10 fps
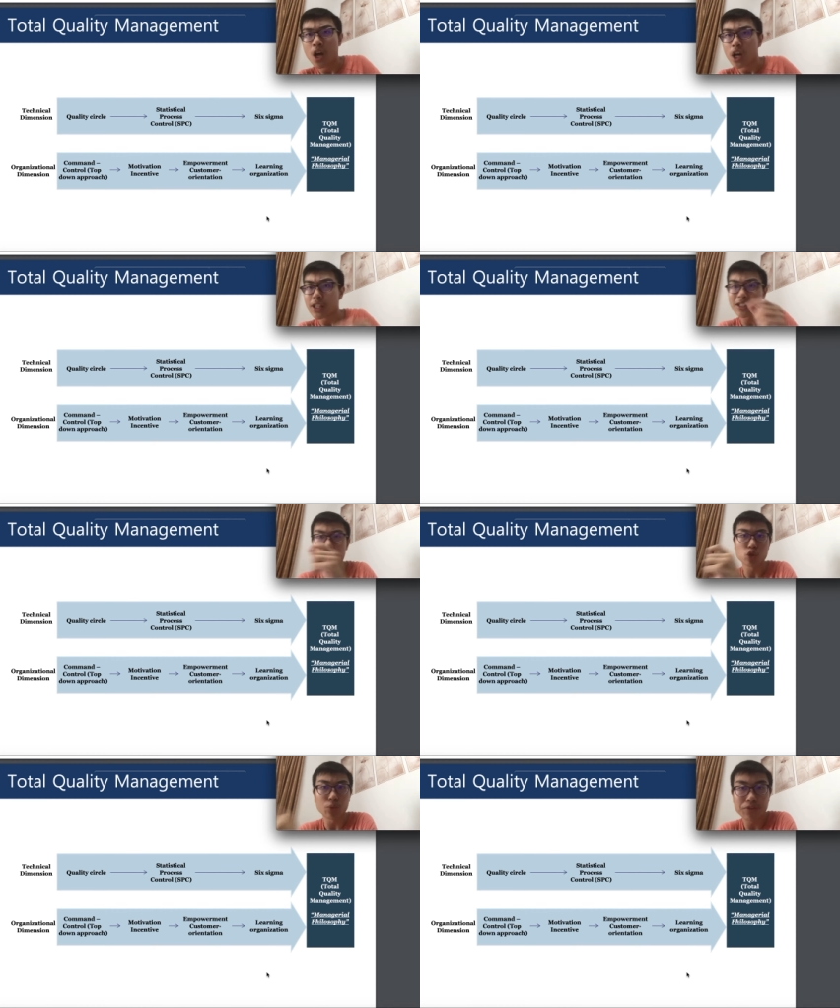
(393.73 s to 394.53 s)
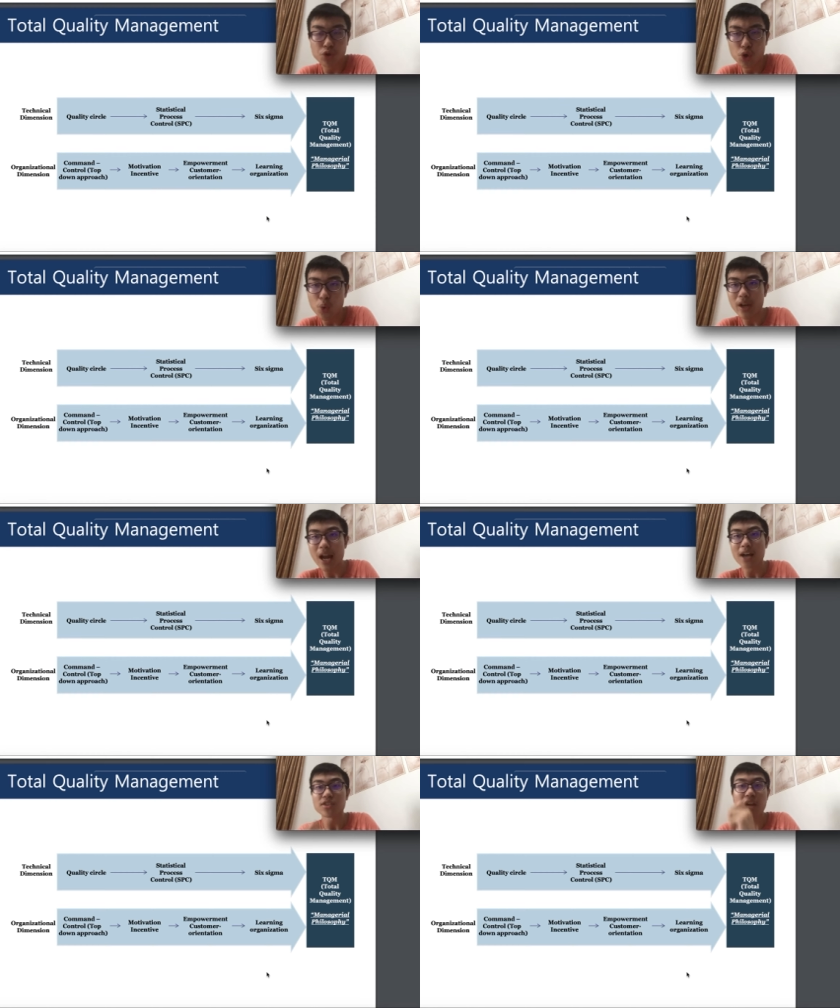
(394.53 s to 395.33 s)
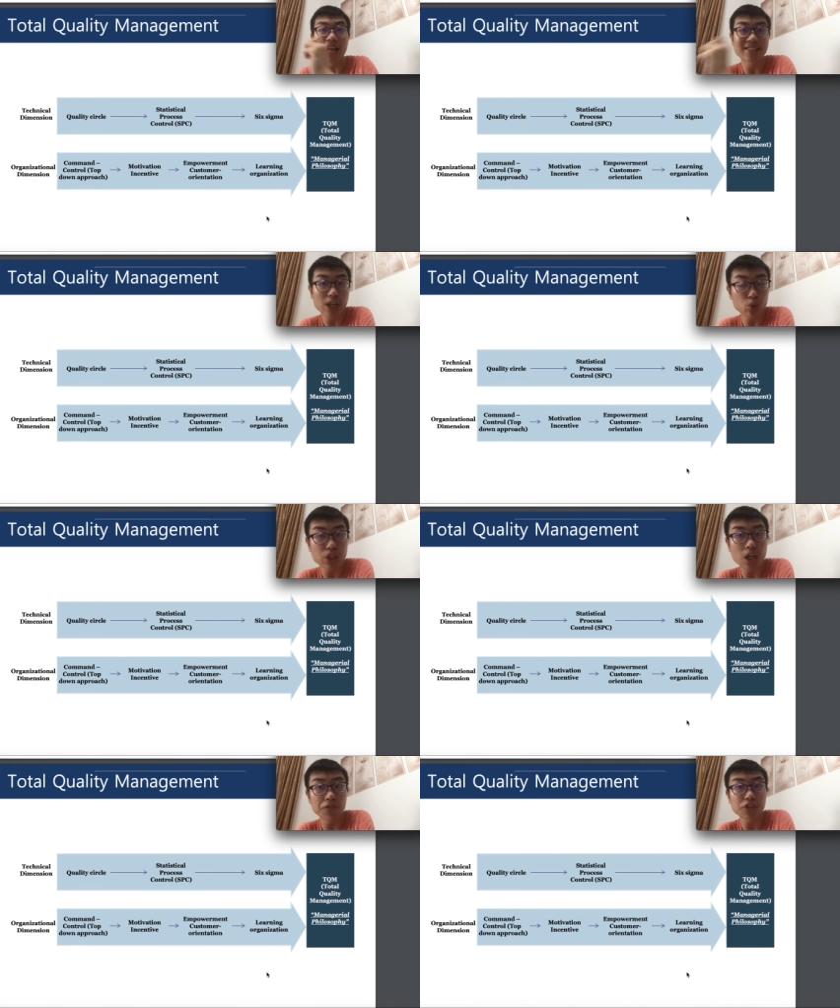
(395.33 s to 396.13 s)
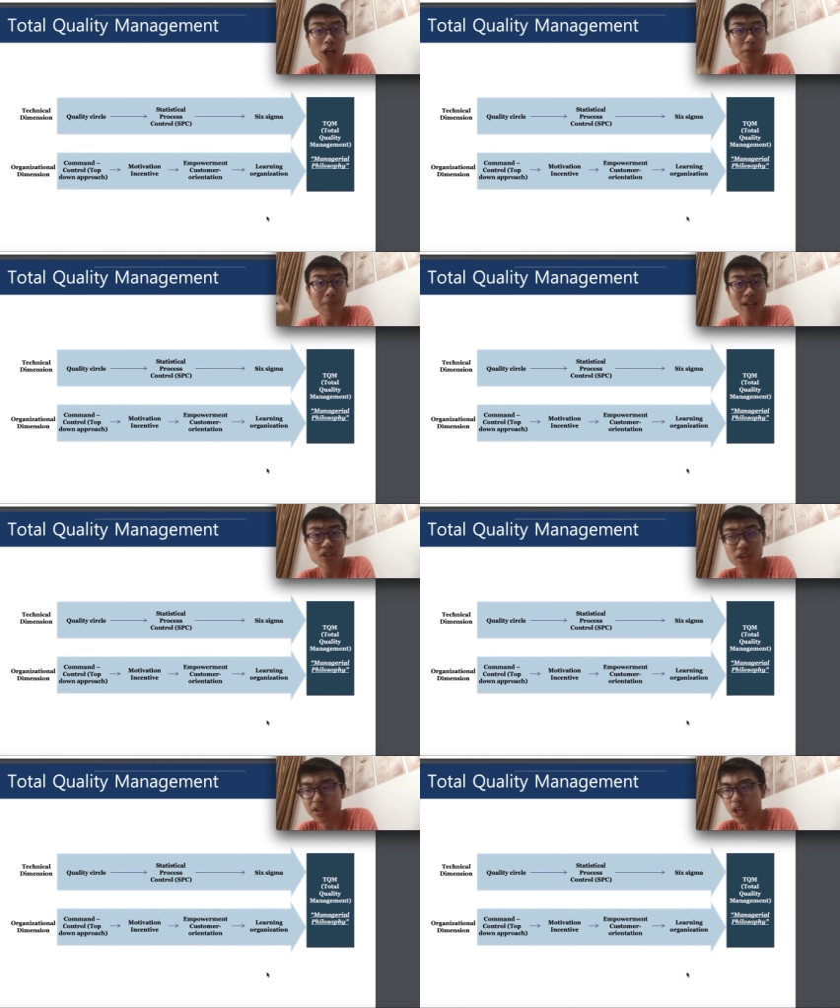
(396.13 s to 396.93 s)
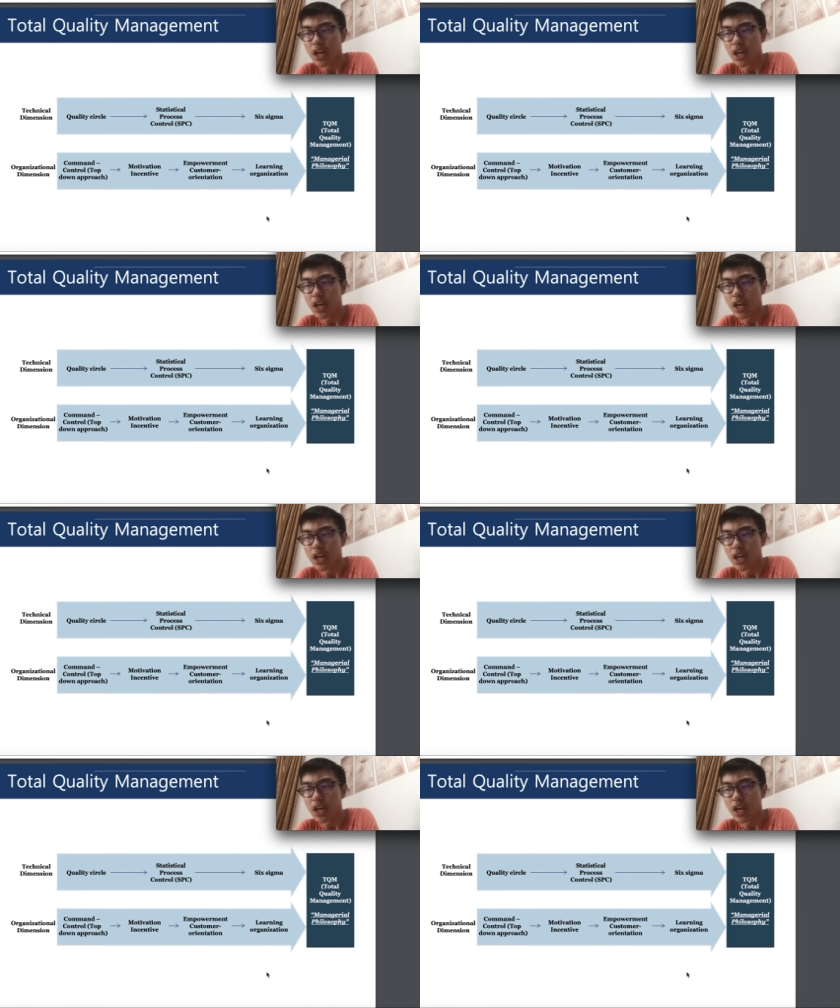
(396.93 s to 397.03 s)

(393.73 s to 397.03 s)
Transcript: discuss with you and other executives, other managers,